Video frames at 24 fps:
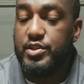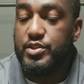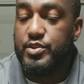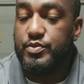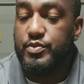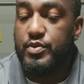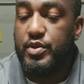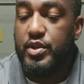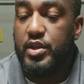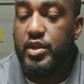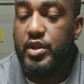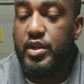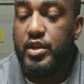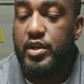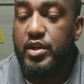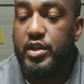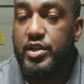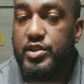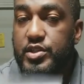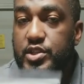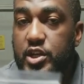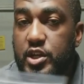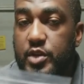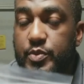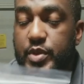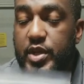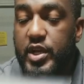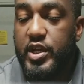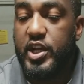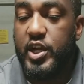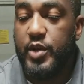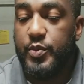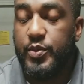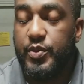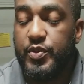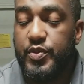So there's going
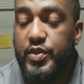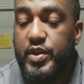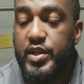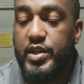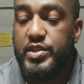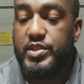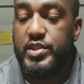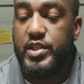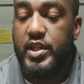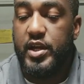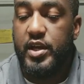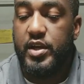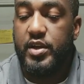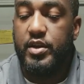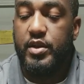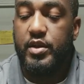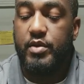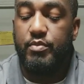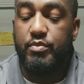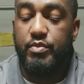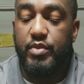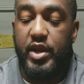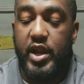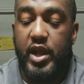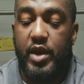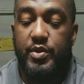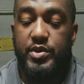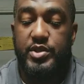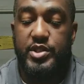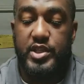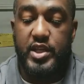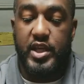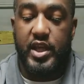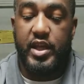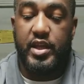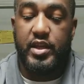to be a couple things there, but
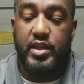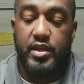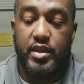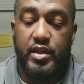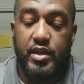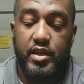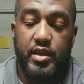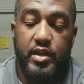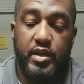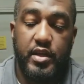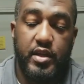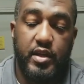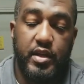I would say